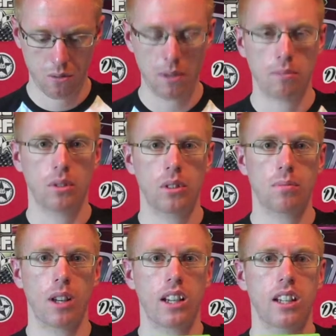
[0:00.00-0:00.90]
import your
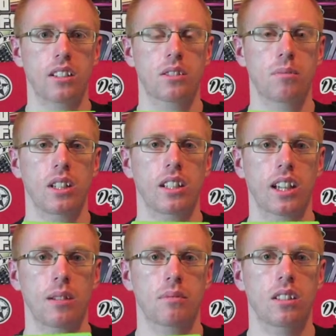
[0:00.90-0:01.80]
player to be the
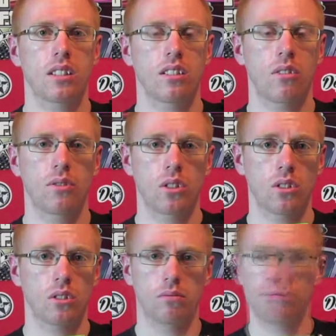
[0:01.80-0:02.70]
captain of
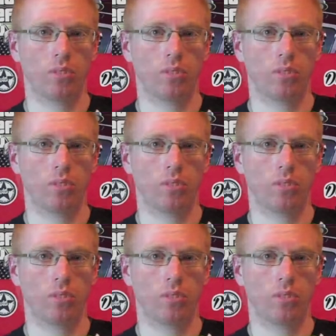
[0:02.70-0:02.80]
your